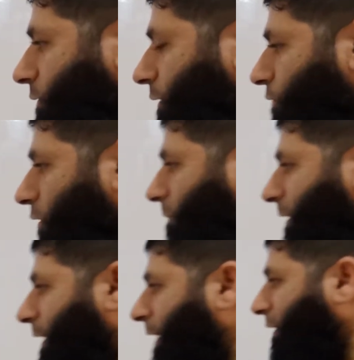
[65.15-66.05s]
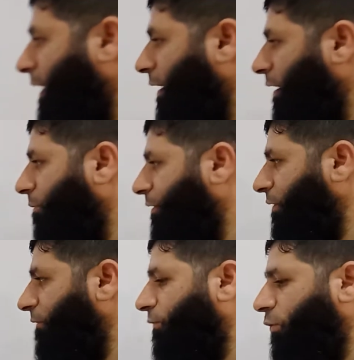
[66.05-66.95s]
there will be an angle
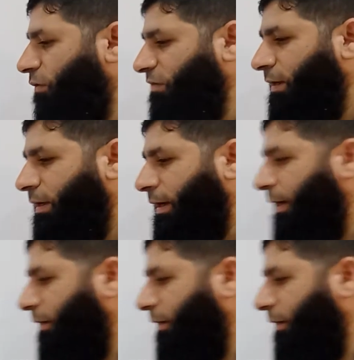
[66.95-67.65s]
between force and